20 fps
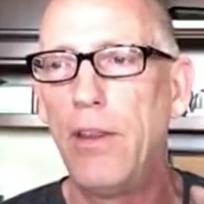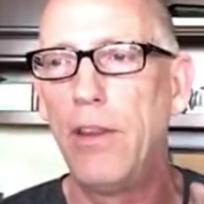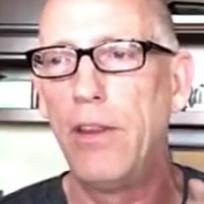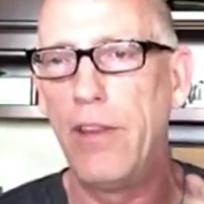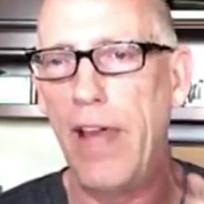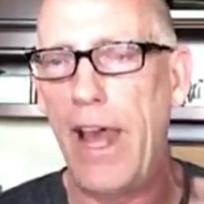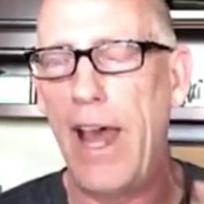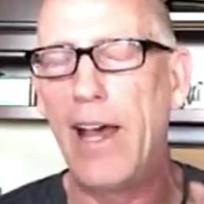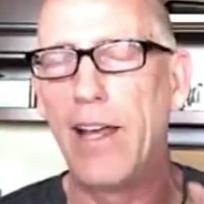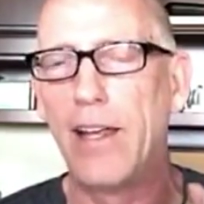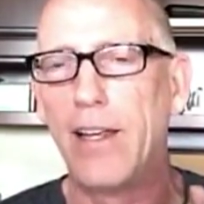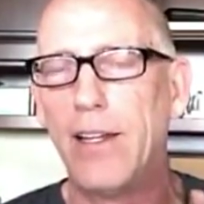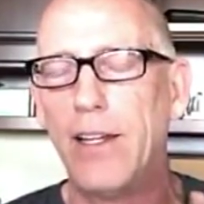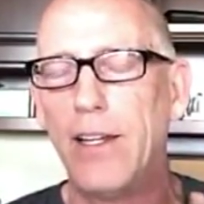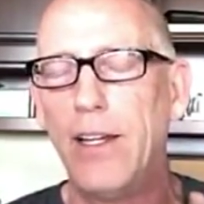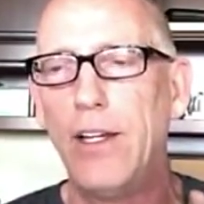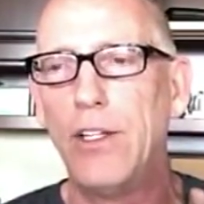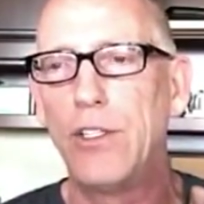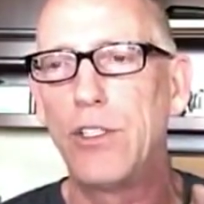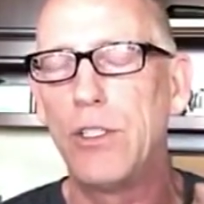
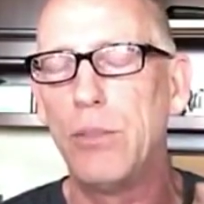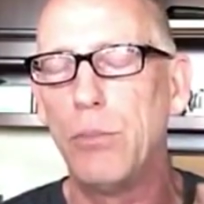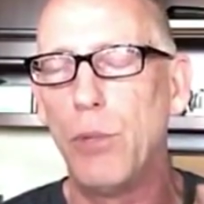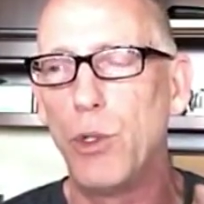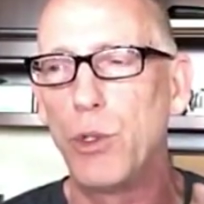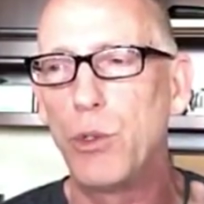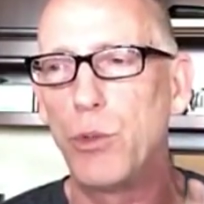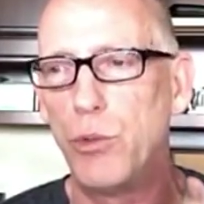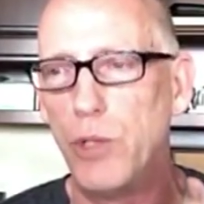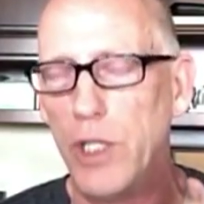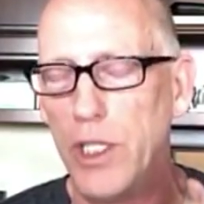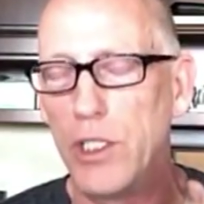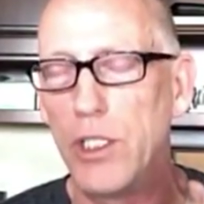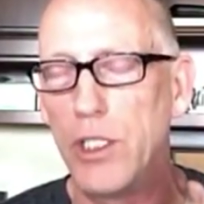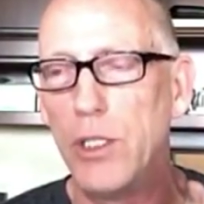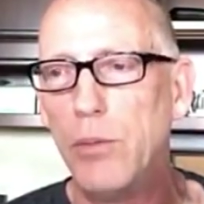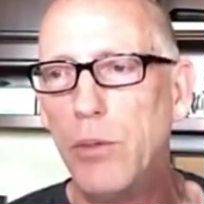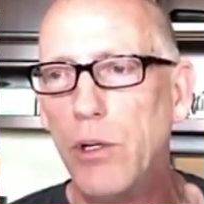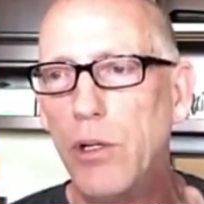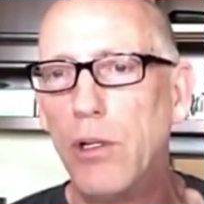That is the most
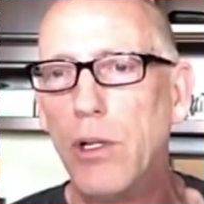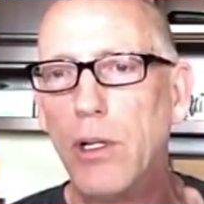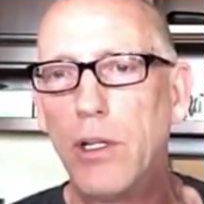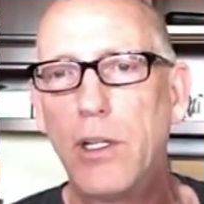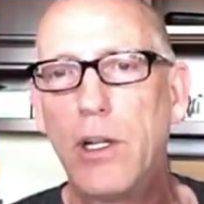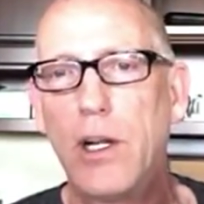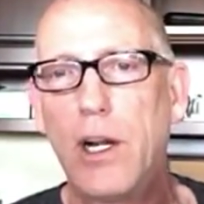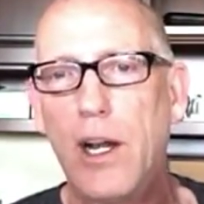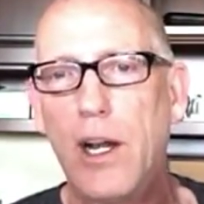reasonable,